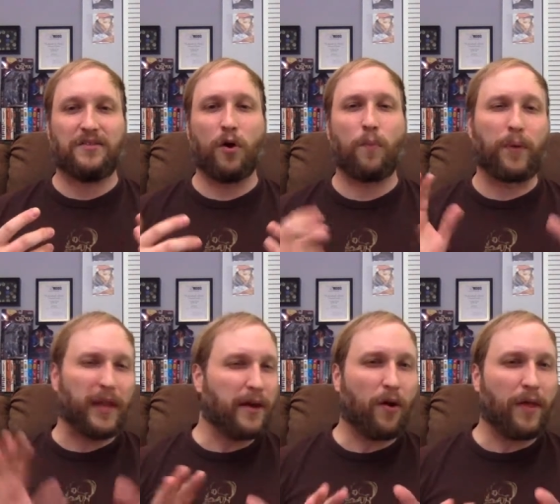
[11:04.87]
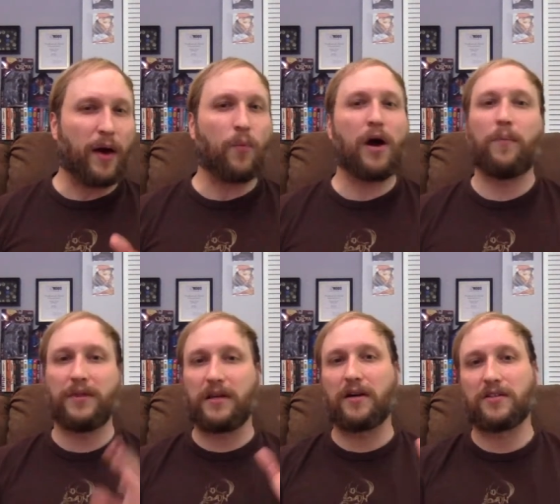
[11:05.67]
don't play all that well,
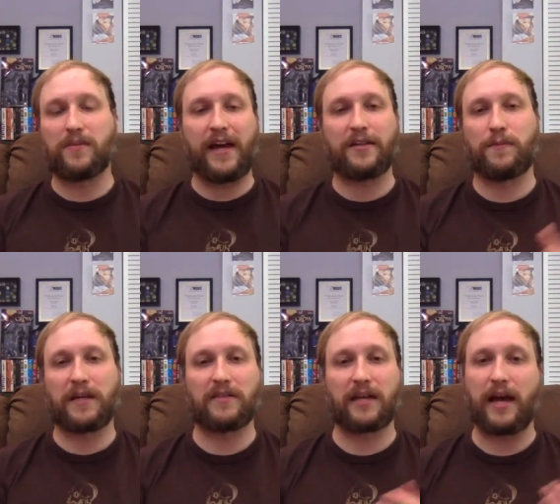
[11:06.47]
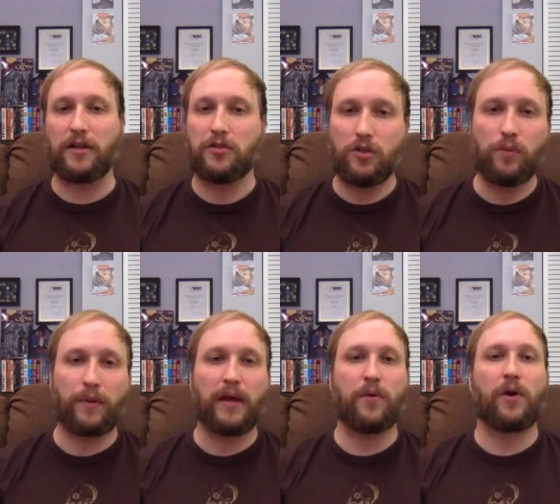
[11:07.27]
but there are some aspects that kind of do
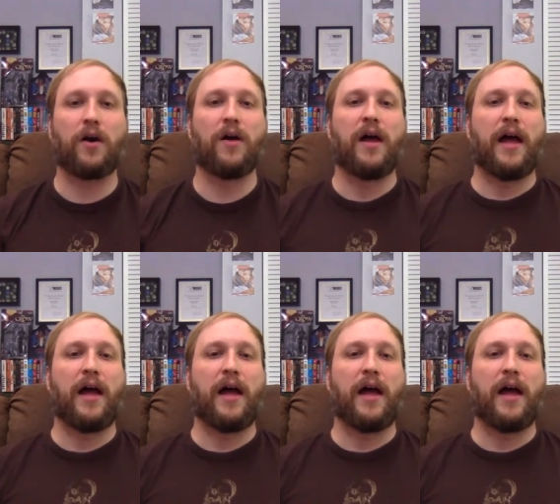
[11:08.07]
play well,